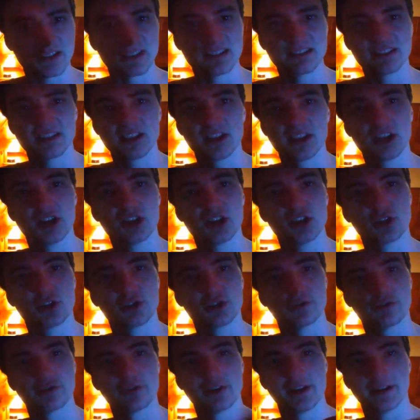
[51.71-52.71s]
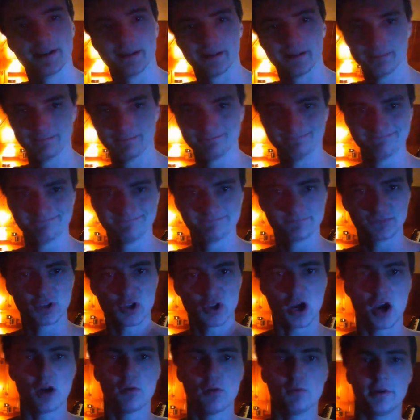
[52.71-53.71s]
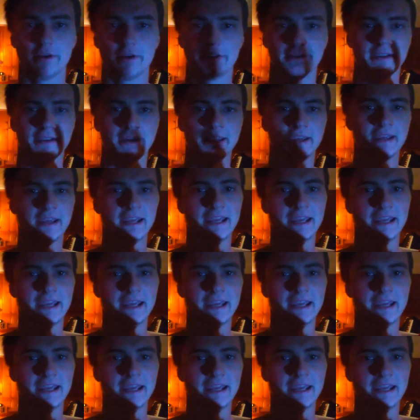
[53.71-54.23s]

a singular friend. Not one.